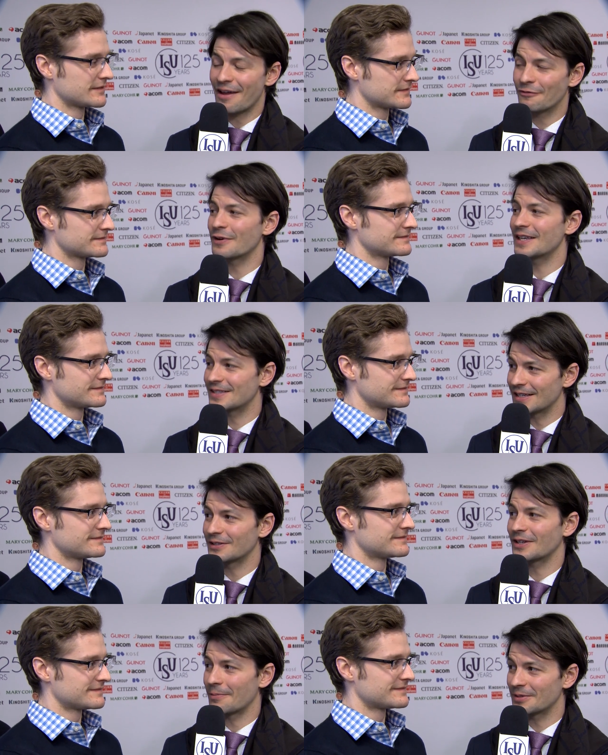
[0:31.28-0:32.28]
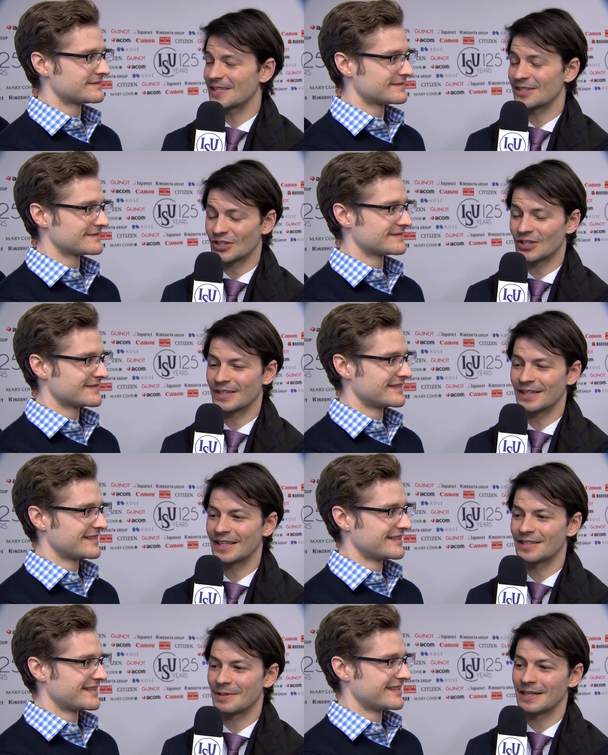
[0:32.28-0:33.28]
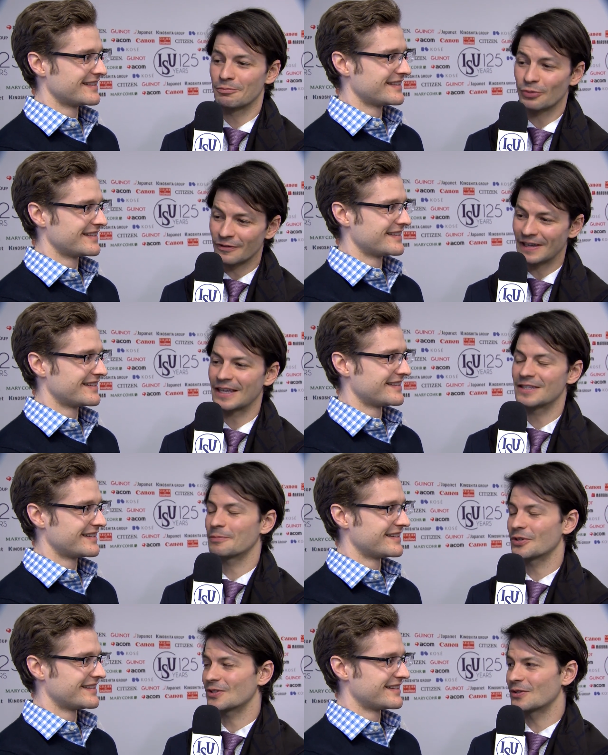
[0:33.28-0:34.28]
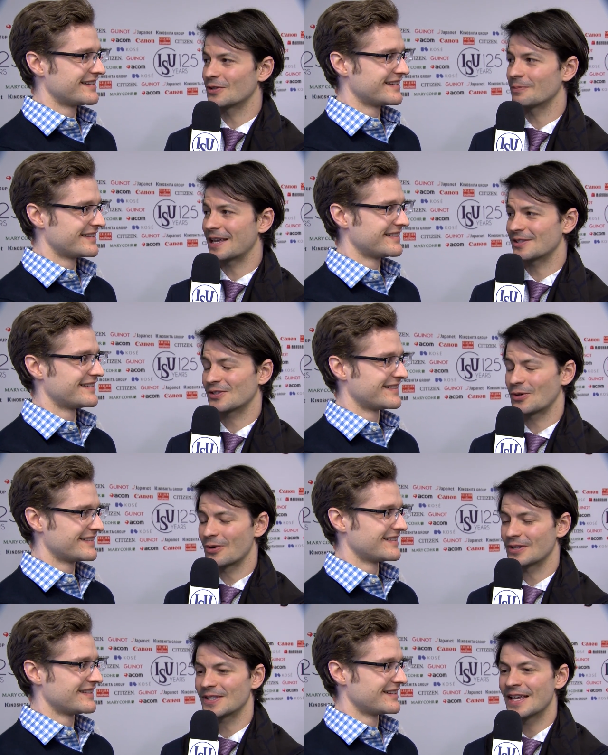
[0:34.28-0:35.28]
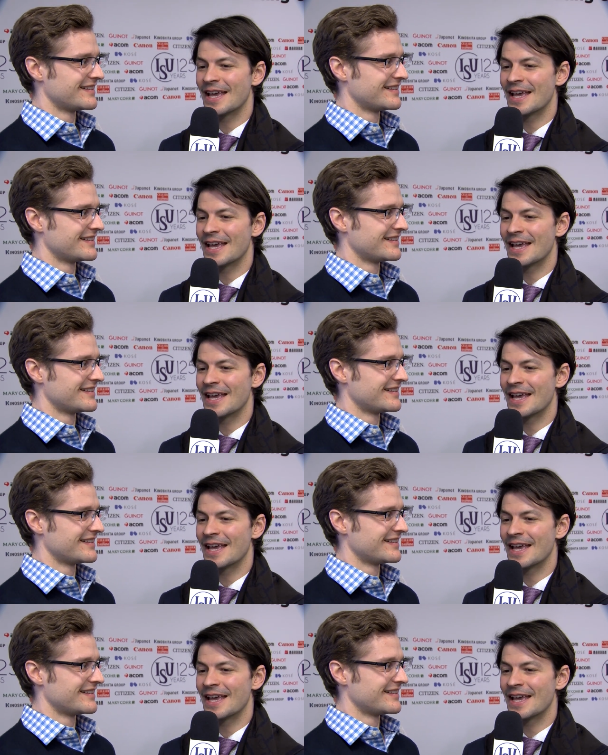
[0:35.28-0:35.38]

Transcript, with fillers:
Speaker 1: every single competition. He's been improving his personal best scores,